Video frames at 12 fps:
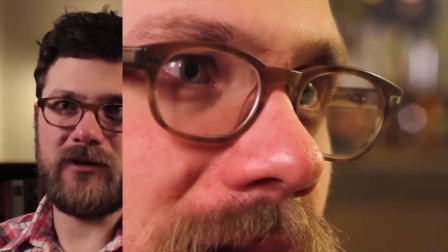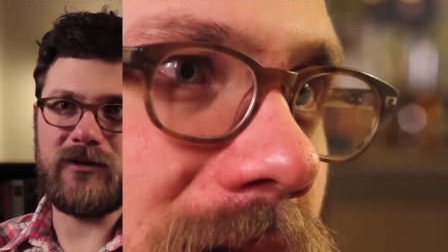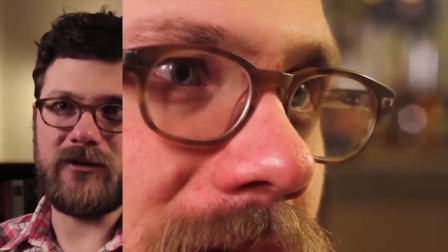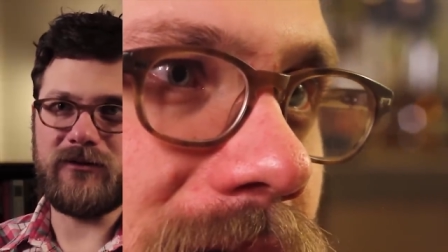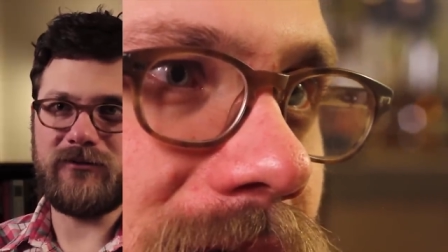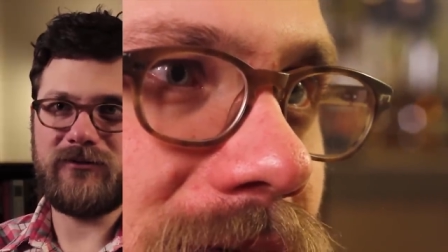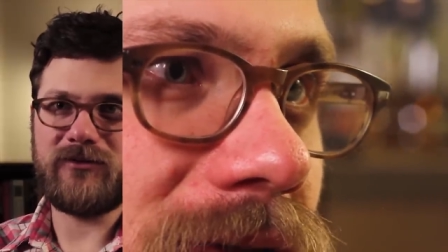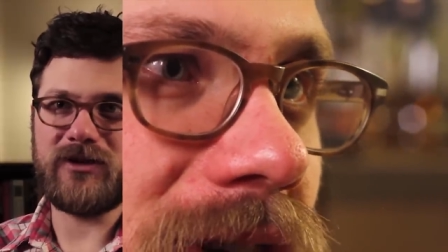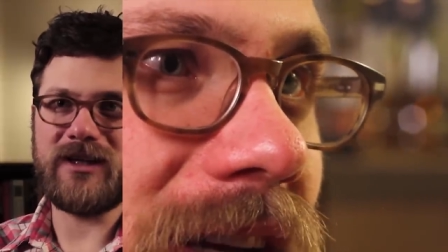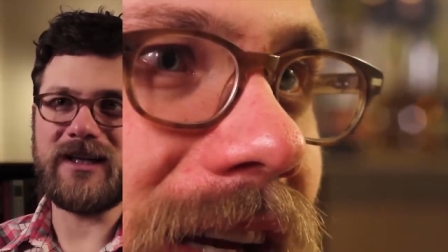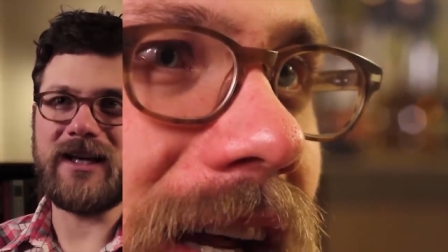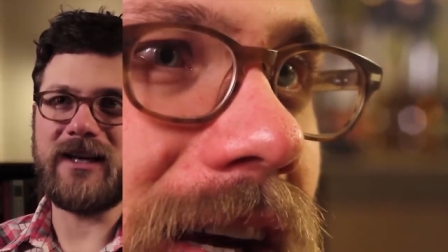you know
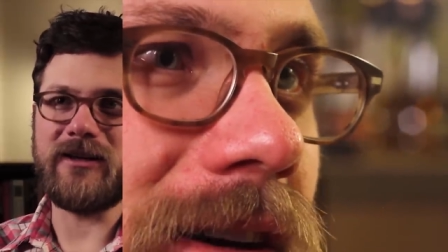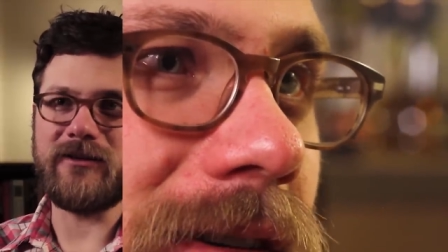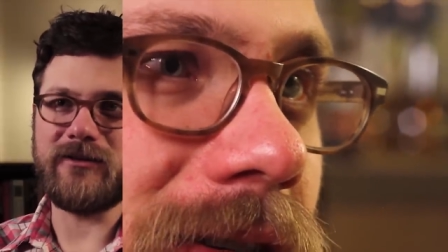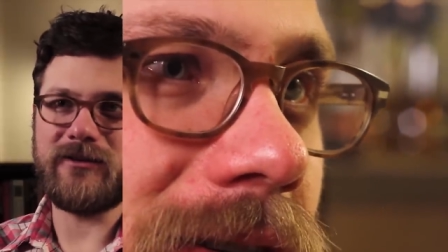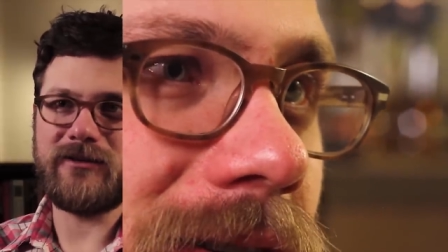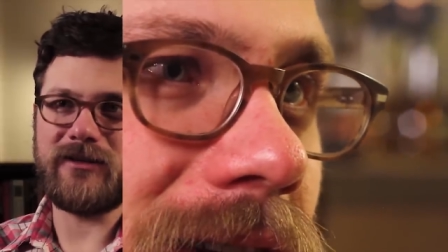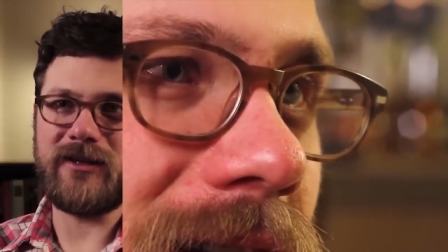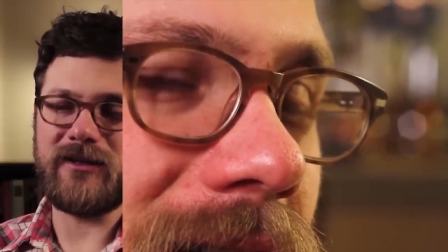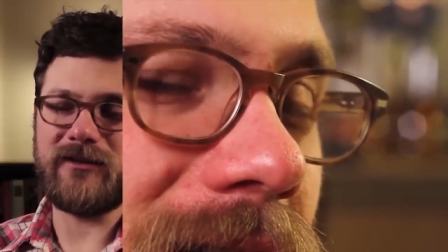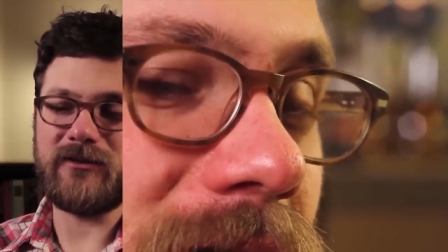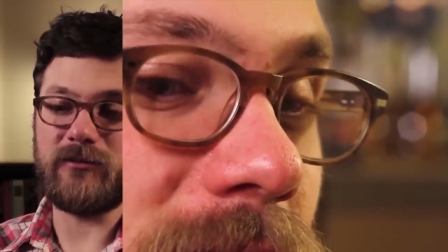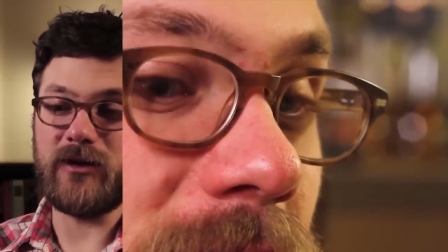freaking out and
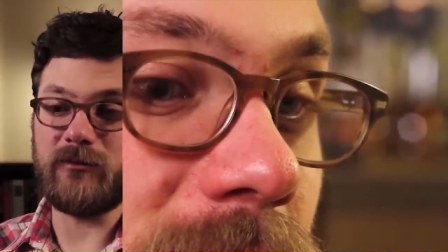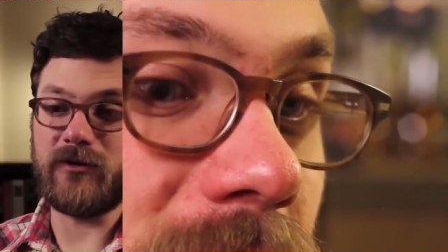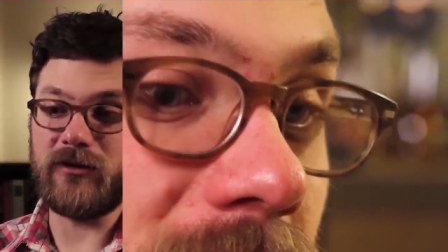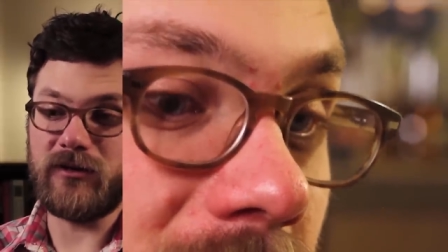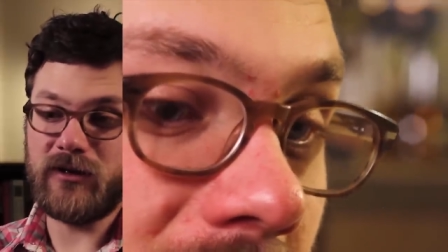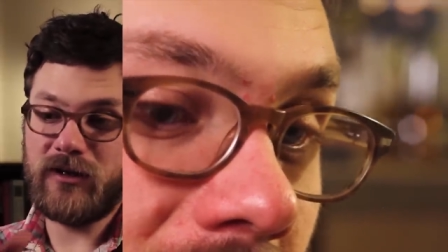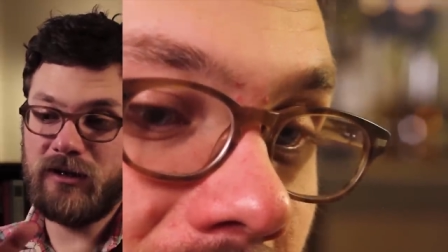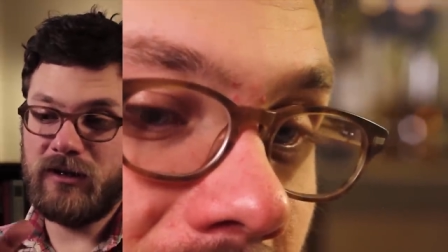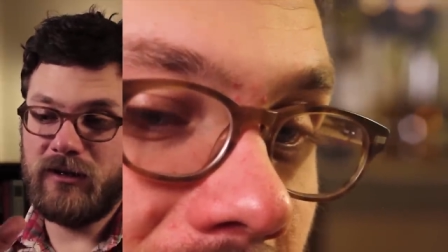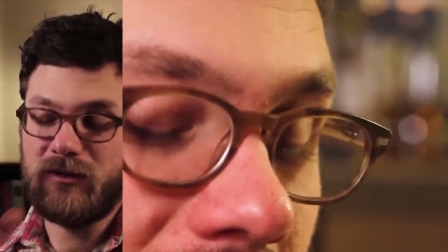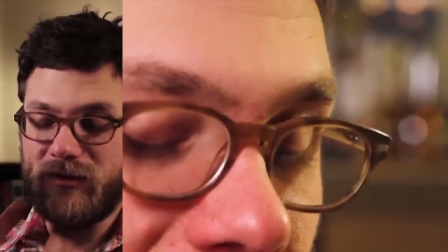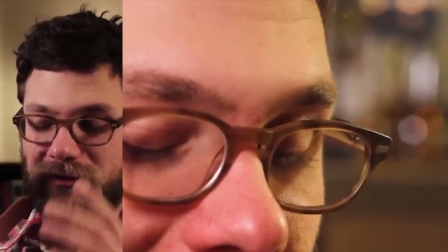i just remember
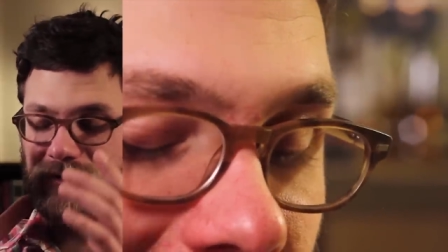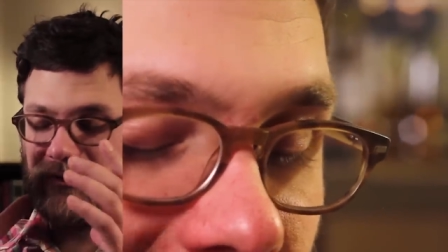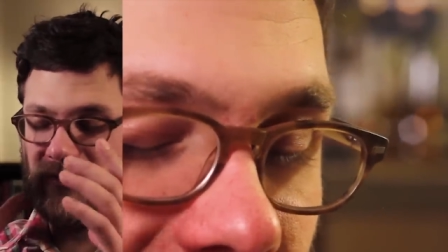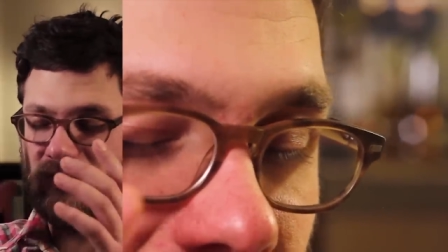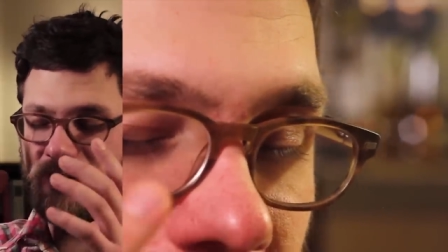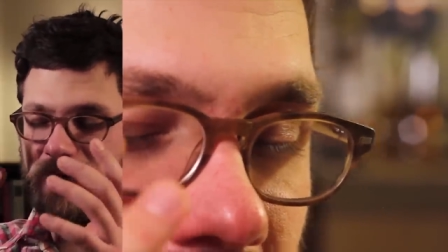this